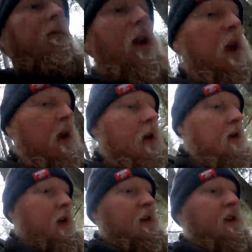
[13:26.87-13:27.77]

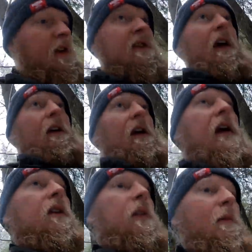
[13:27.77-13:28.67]
And uh, slid down a
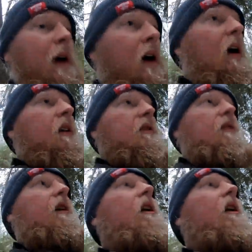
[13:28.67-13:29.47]
hill on my ass.